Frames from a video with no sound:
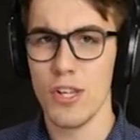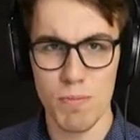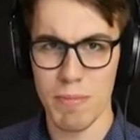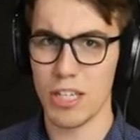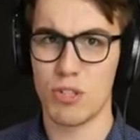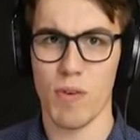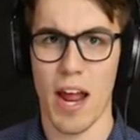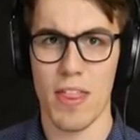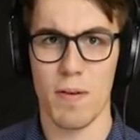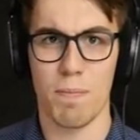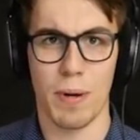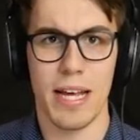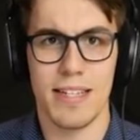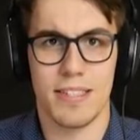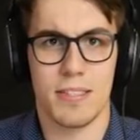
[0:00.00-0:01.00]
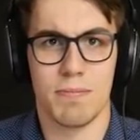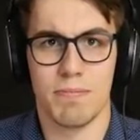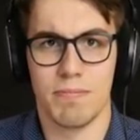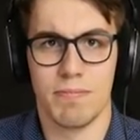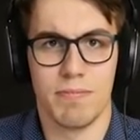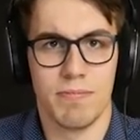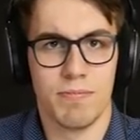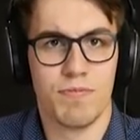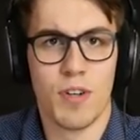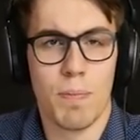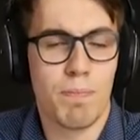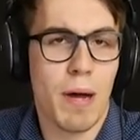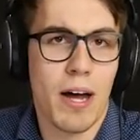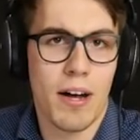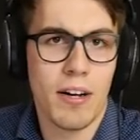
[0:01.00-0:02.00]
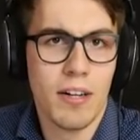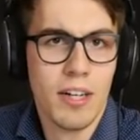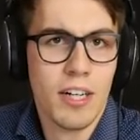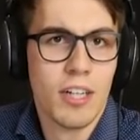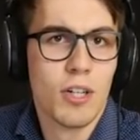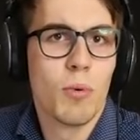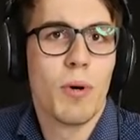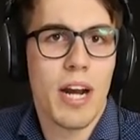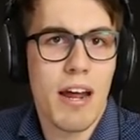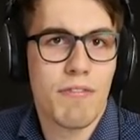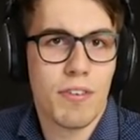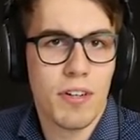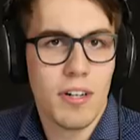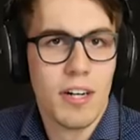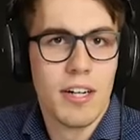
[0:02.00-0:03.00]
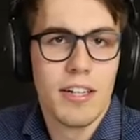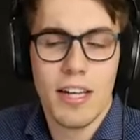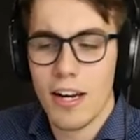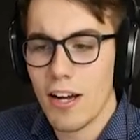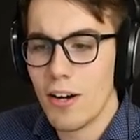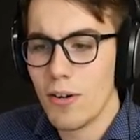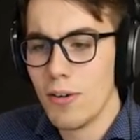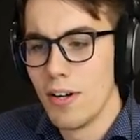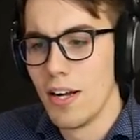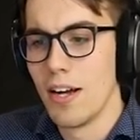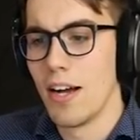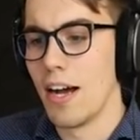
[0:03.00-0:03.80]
You much rather play some football or whatever, you know?